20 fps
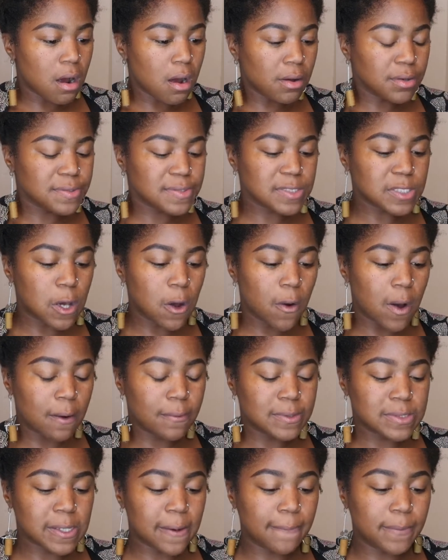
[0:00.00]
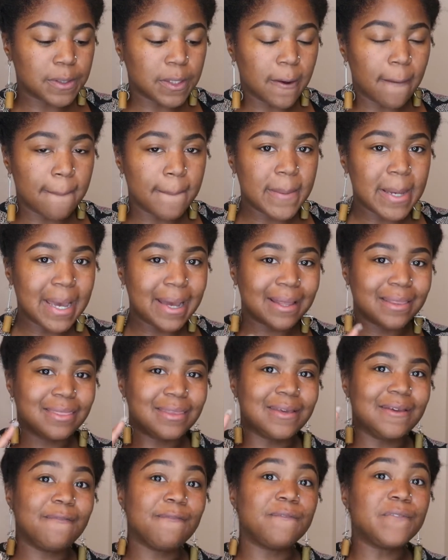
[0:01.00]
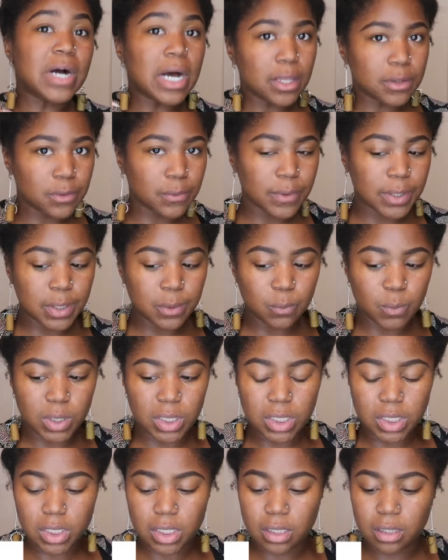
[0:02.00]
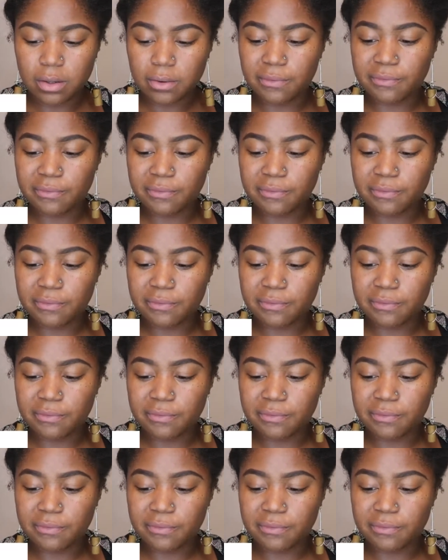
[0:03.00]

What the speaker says: Also, I was able to come back the following week